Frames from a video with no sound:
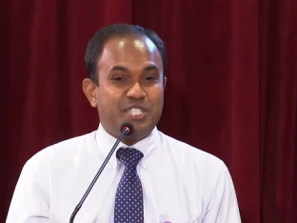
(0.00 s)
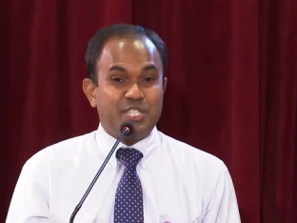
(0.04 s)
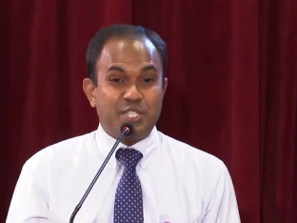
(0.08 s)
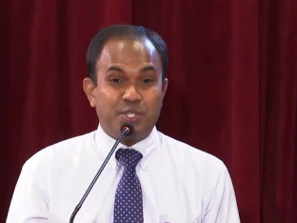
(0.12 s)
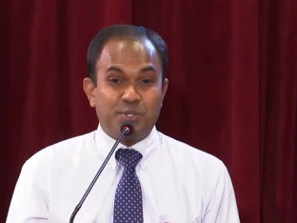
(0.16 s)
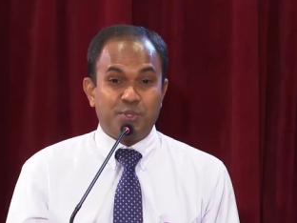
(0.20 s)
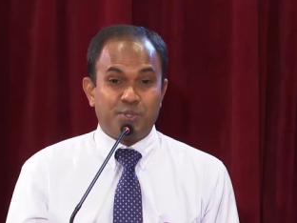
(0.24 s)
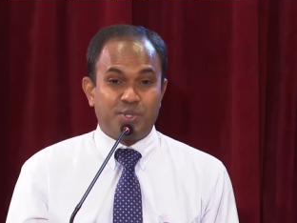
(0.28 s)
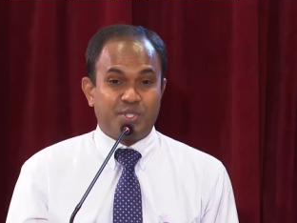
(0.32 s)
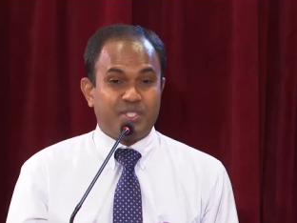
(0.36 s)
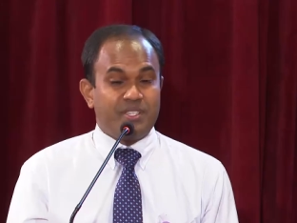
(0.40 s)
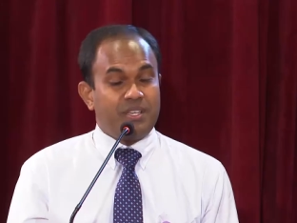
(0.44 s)

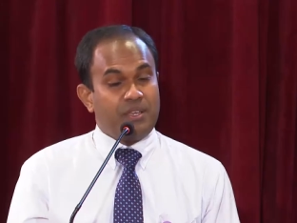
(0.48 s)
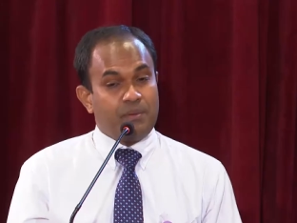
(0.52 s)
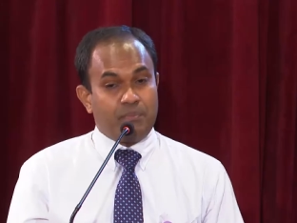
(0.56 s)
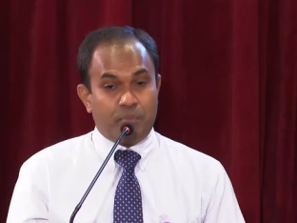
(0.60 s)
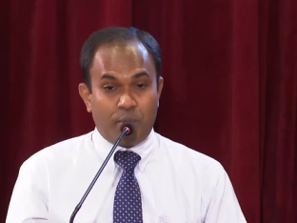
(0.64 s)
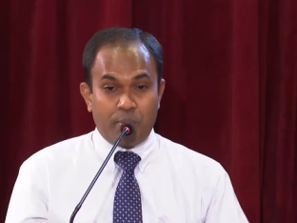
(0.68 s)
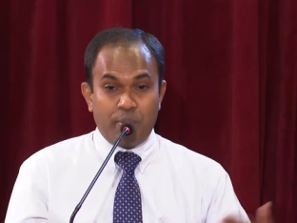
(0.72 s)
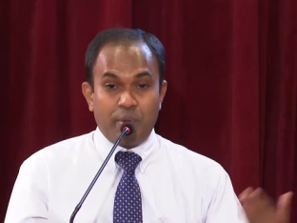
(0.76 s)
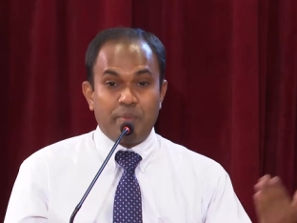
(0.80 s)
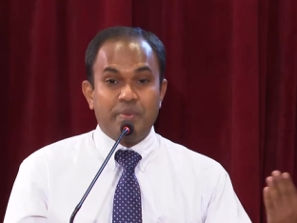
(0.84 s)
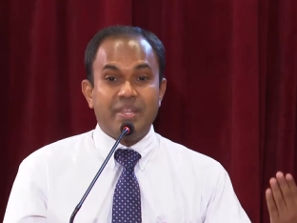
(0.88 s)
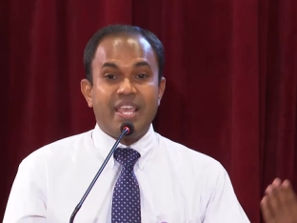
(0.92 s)
issues,
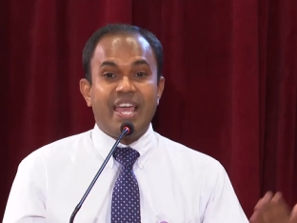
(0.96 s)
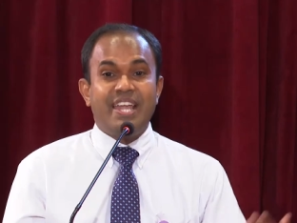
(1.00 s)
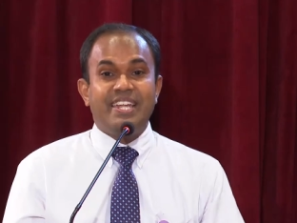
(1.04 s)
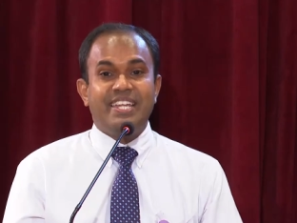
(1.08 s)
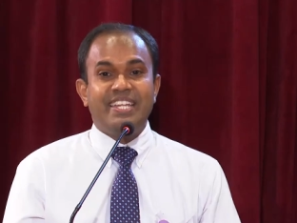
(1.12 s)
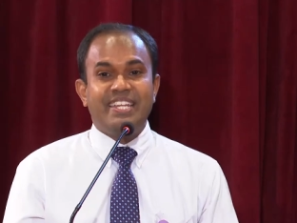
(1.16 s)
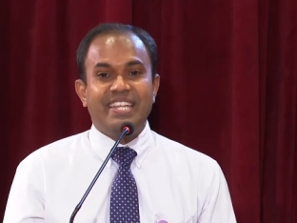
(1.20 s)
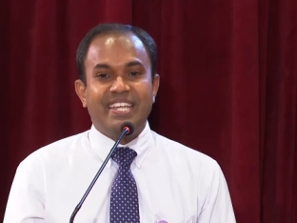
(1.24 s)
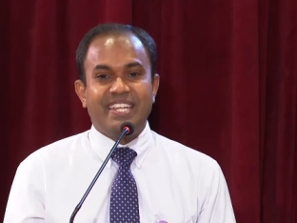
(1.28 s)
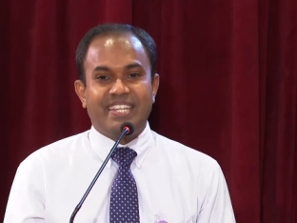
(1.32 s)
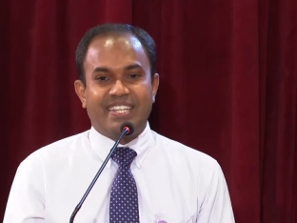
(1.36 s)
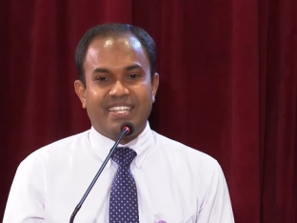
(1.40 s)
probably
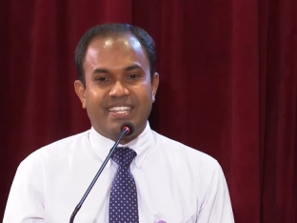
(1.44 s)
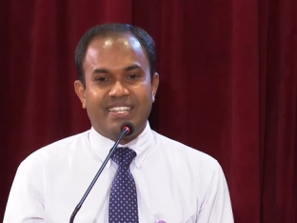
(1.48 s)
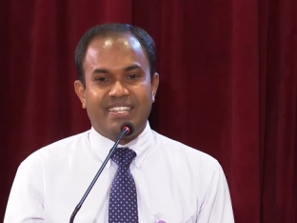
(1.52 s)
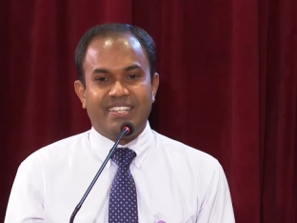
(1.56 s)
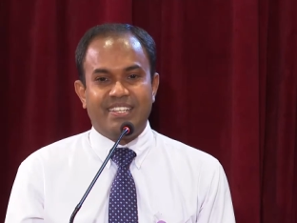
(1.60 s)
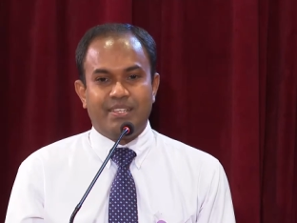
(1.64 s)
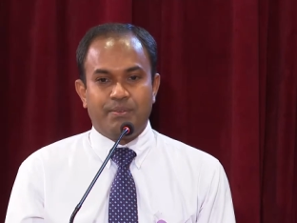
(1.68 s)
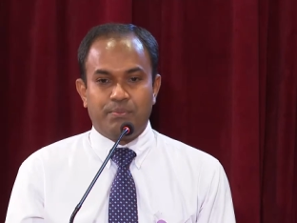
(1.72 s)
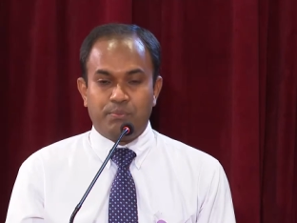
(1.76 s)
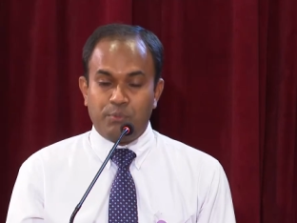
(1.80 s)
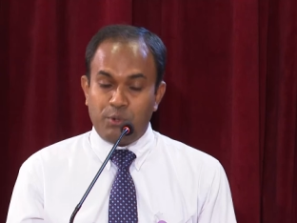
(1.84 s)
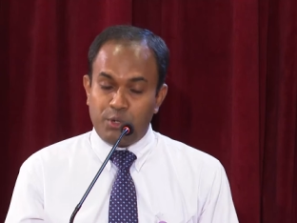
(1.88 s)
antenatal,
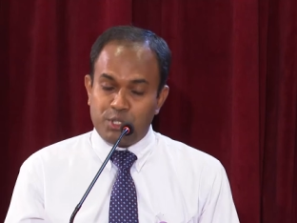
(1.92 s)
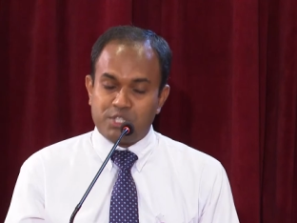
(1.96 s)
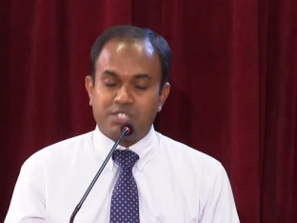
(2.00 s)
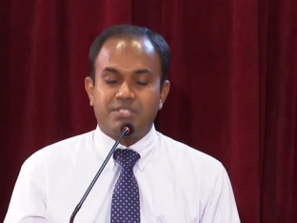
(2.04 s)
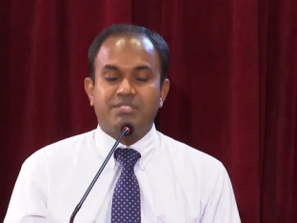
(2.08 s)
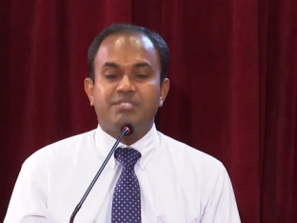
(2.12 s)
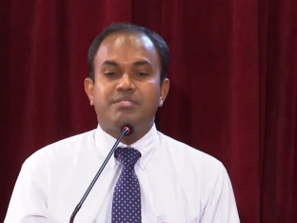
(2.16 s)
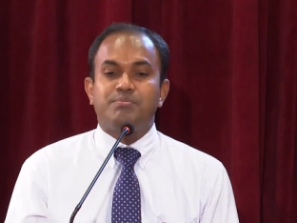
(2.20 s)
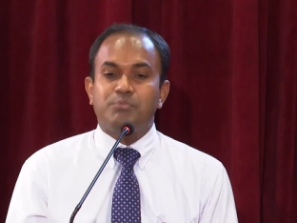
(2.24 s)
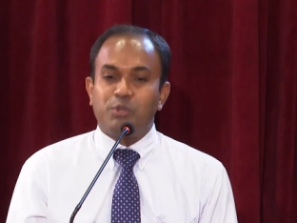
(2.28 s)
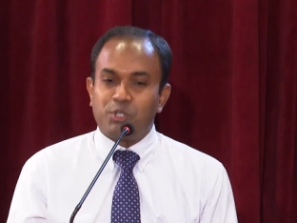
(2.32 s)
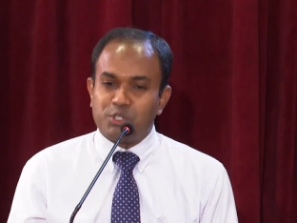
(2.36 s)
hmm. most
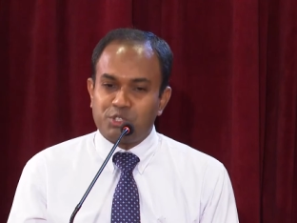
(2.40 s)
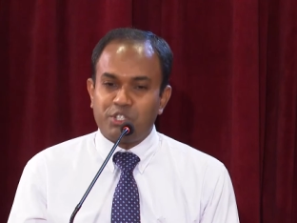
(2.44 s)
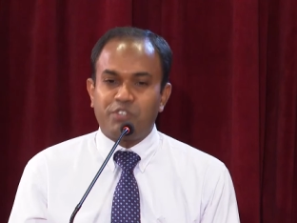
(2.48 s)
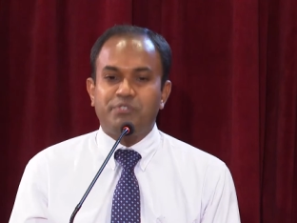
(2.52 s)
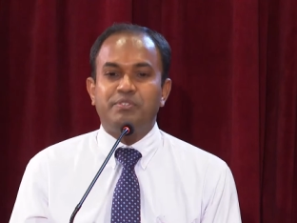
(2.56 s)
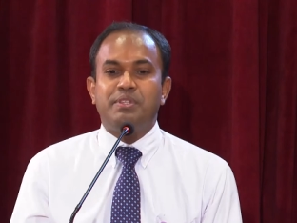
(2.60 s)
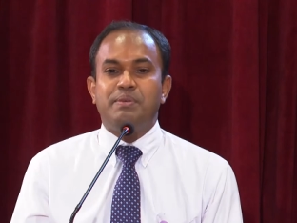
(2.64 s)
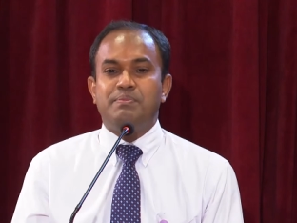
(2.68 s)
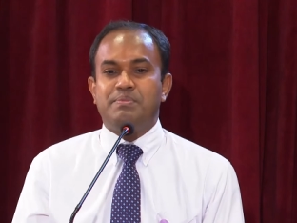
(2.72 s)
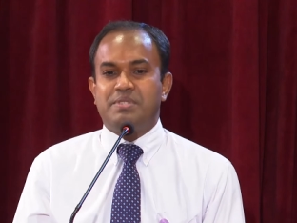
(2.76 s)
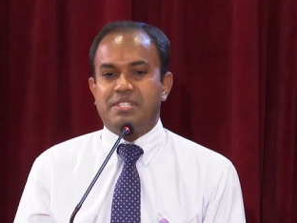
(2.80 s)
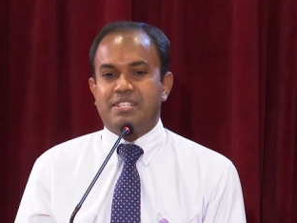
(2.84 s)
most of
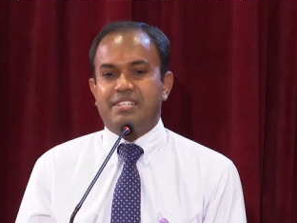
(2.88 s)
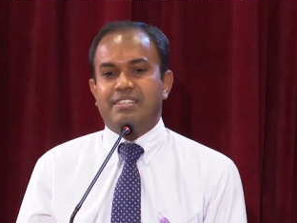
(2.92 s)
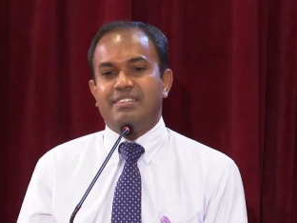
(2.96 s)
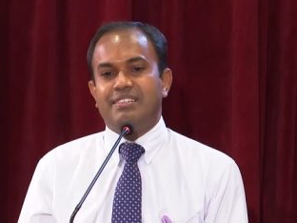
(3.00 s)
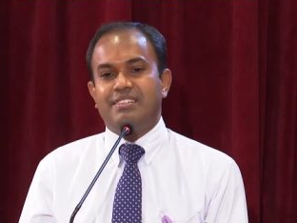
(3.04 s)
them, sir.